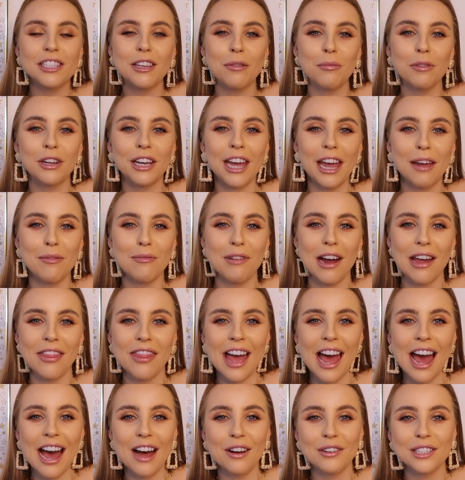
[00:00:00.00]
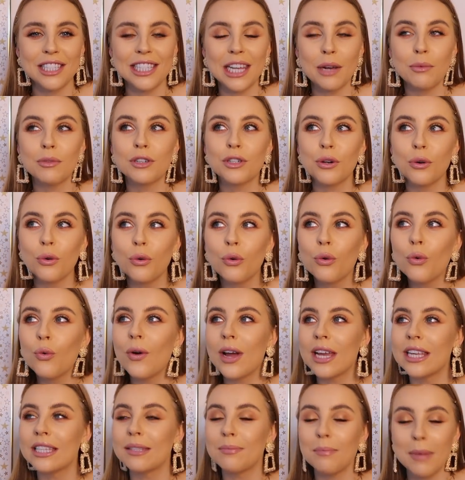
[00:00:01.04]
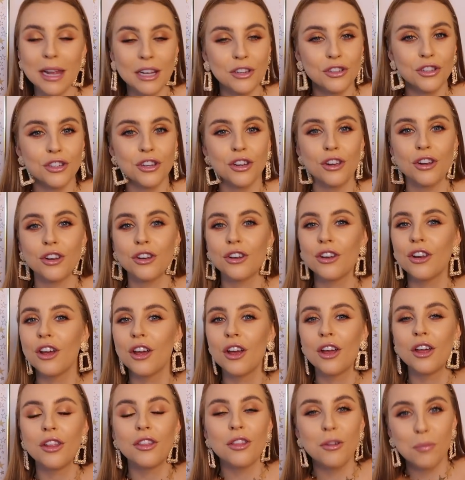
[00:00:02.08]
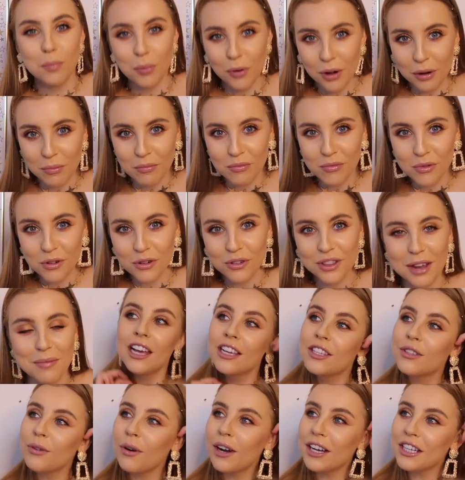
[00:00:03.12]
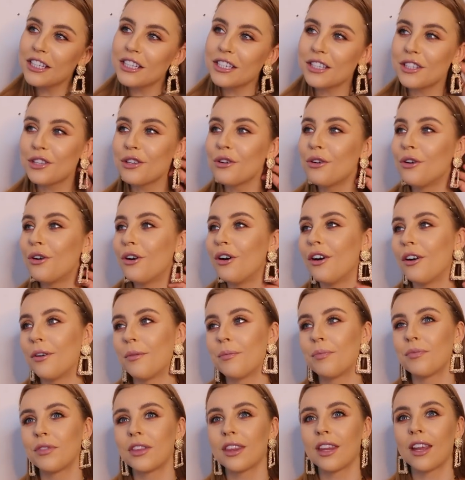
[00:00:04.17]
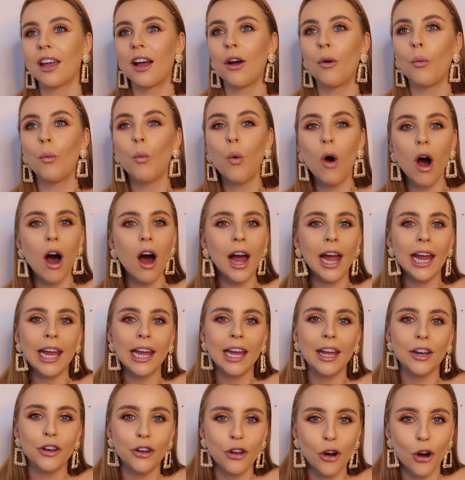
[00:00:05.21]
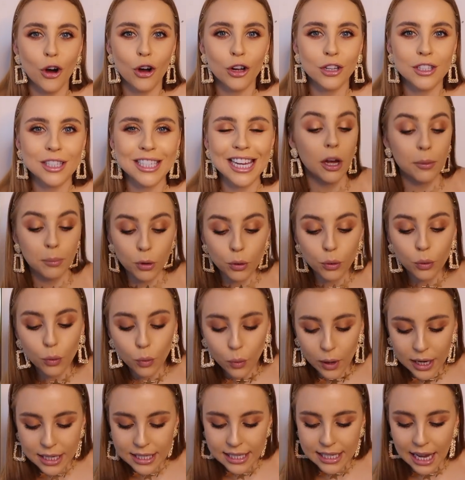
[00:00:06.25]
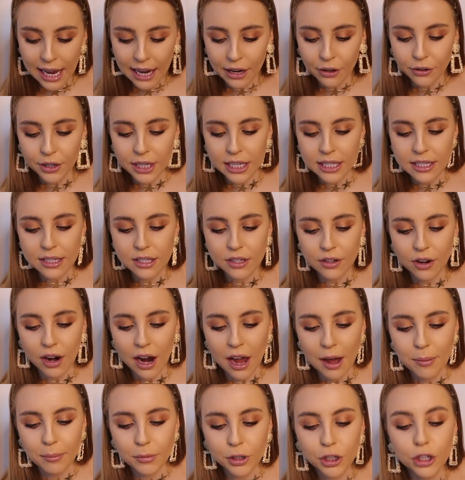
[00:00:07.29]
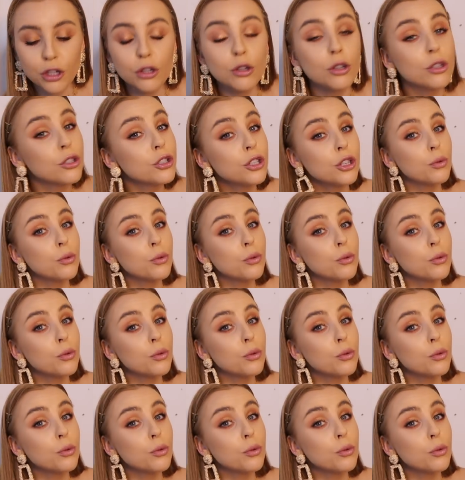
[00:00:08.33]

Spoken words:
someone came around the house, they would always mention the print wall. So I just thought, why not? I'm always saying on Instagram, you can